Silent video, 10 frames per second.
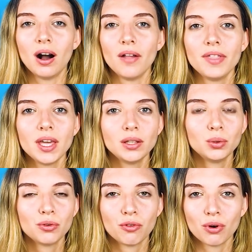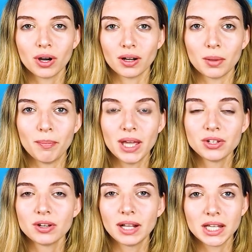they look for a
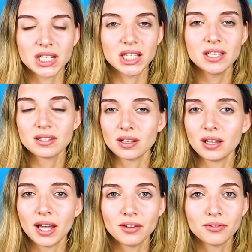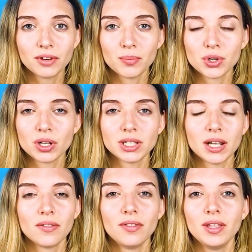better and easier life abroad,
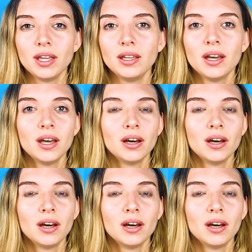and they